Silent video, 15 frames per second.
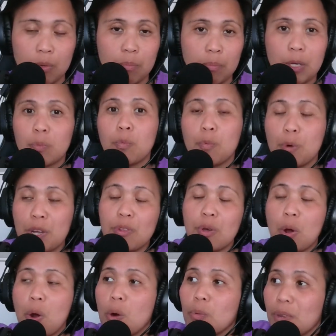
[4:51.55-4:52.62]
But with
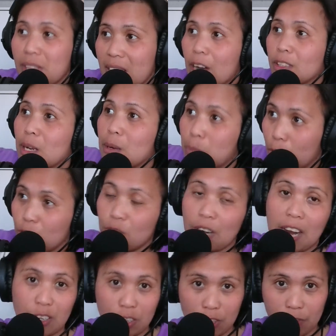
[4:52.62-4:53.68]
or without
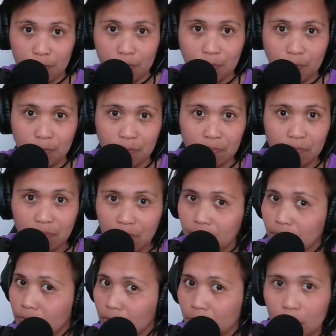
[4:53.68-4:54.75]
appreciation,
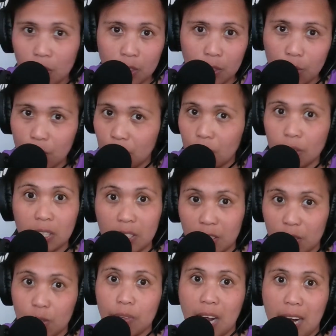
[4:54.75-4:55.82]
you're still going to
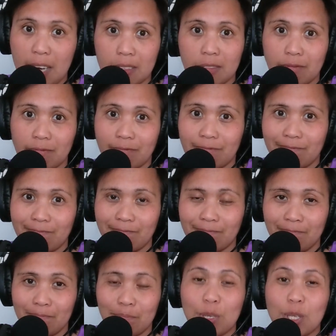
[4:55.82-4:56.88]
do that
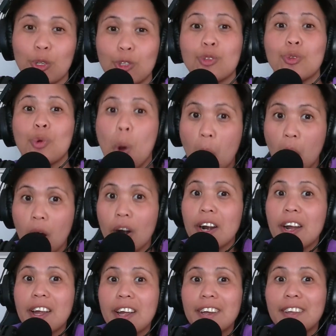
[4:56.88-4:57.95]
because you
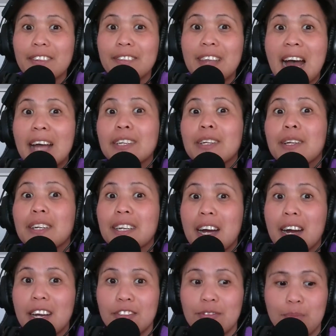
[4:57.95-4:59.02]
are that
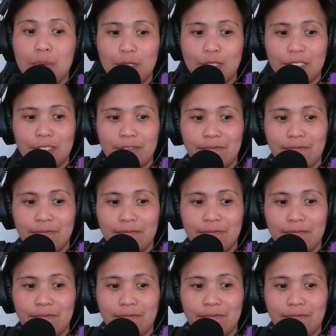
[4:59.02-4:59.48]
kind of person.